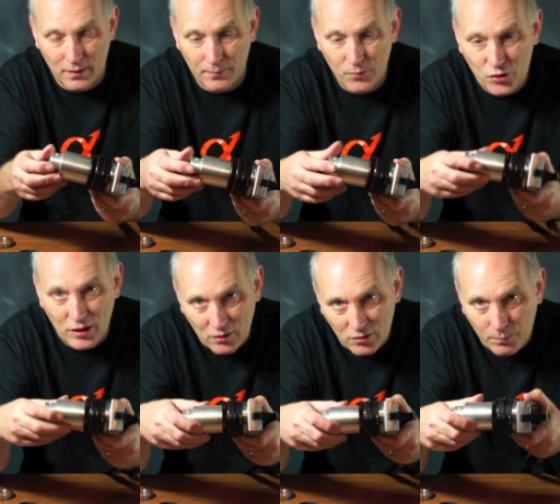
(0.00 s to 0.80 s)

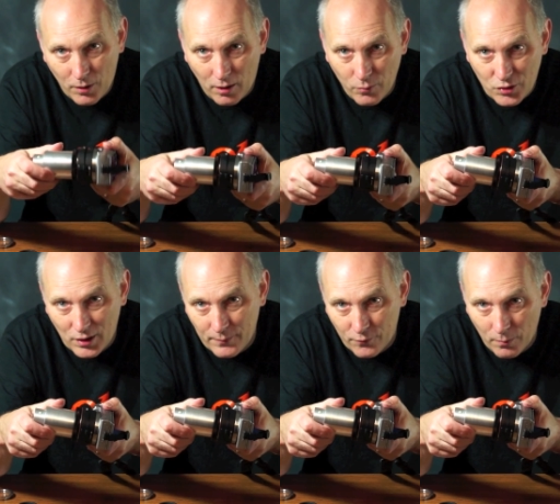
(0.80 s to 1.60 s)
machined part
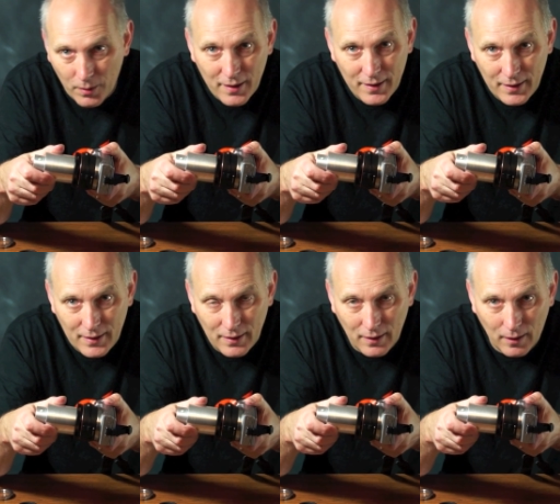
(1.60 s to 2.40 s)
which came from
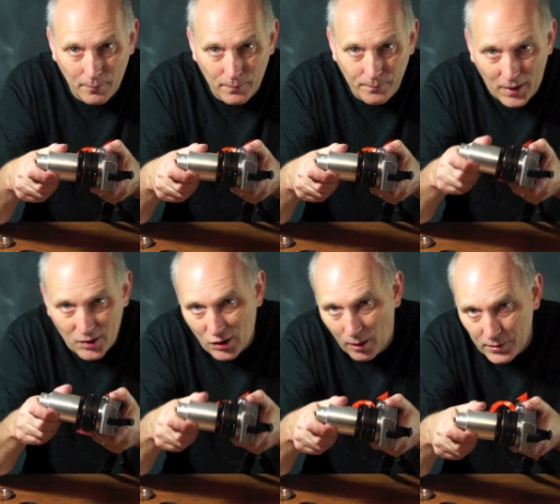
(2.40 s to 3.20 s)

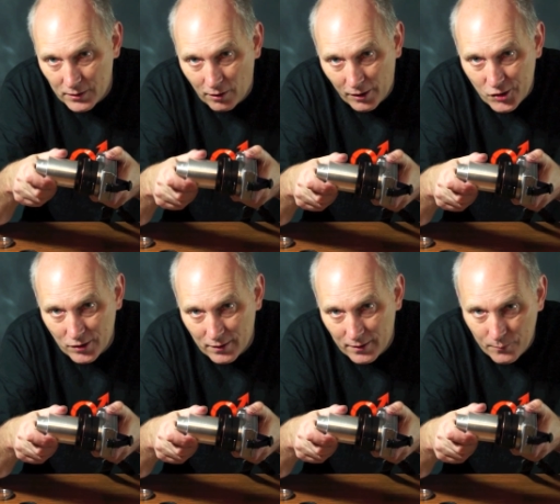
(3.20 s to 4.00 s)
SRB
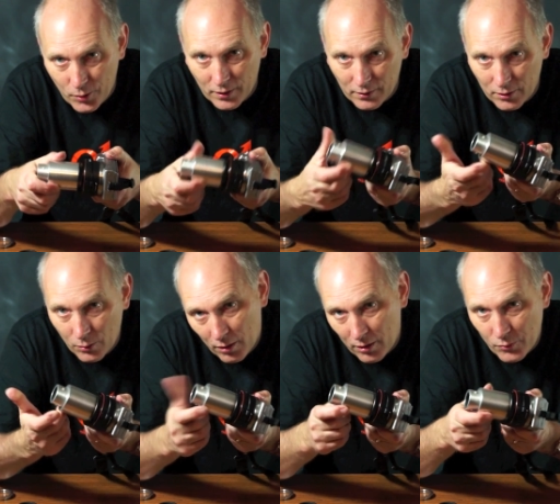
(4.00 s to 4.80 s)
Greiter in Britain,
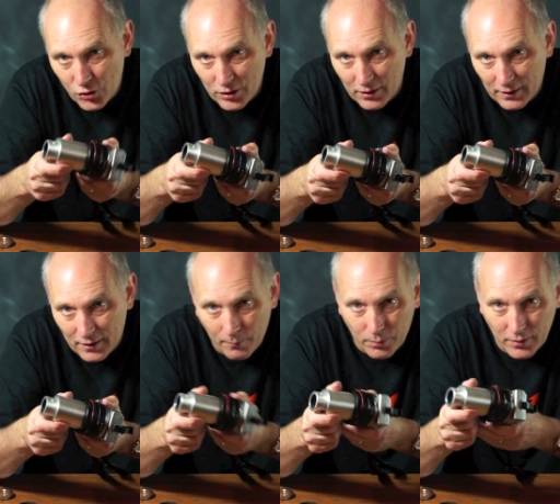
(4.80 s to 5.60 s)
who are a
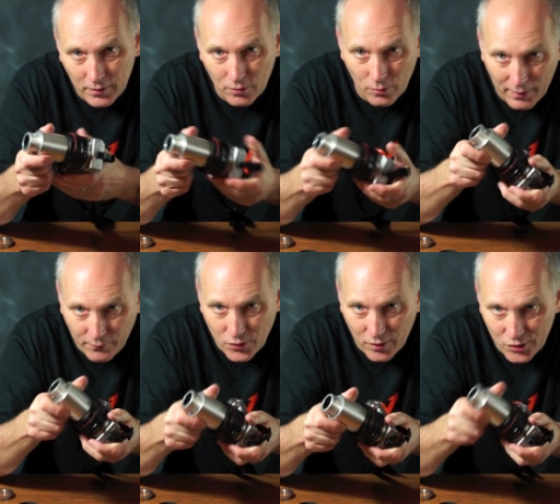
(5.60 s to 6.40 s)
machining company who
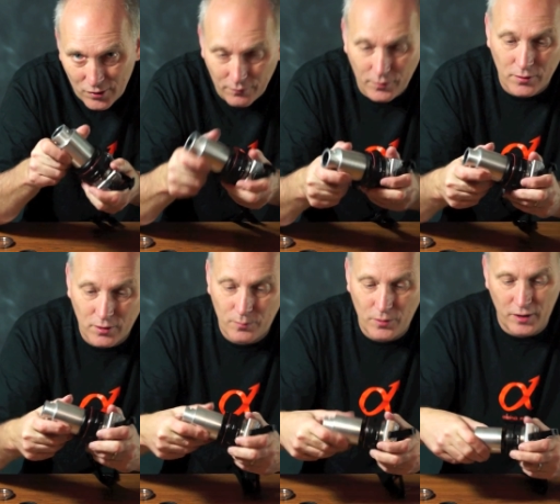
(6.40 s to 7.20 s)
advertise in the
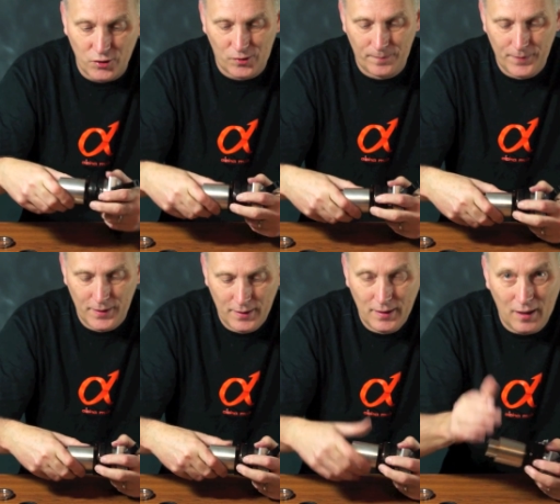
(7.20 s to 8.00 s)
photo press.
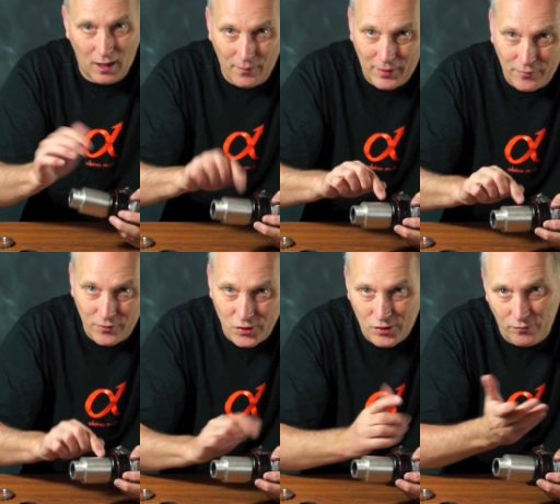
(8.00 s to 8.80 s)
I've
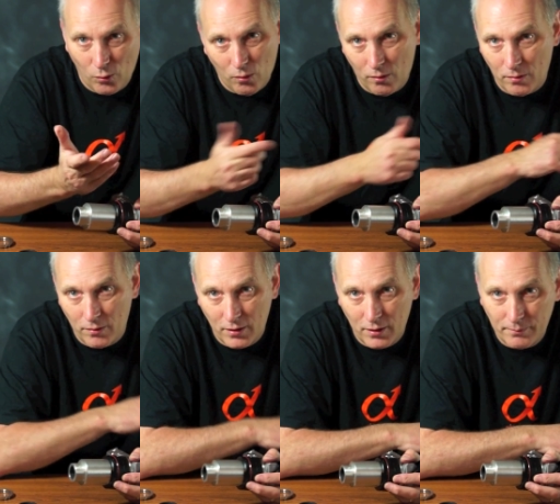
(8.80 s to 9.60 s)
had this
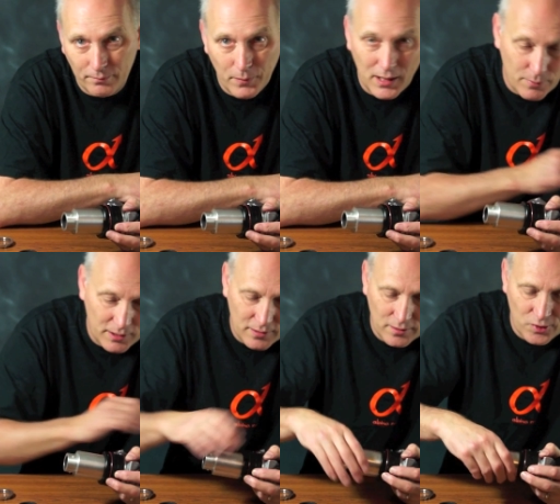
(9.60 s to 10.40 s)
for
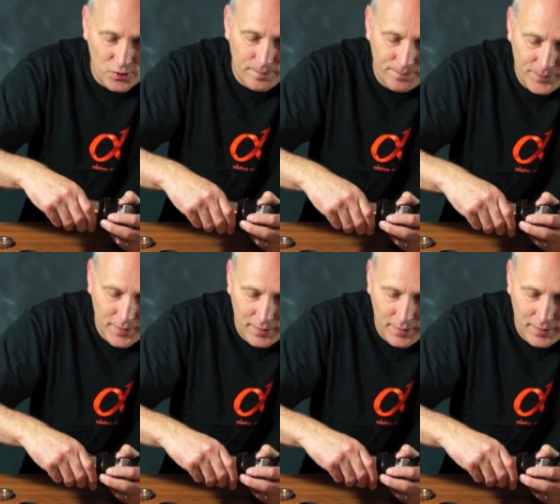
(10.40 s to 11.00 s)
many years.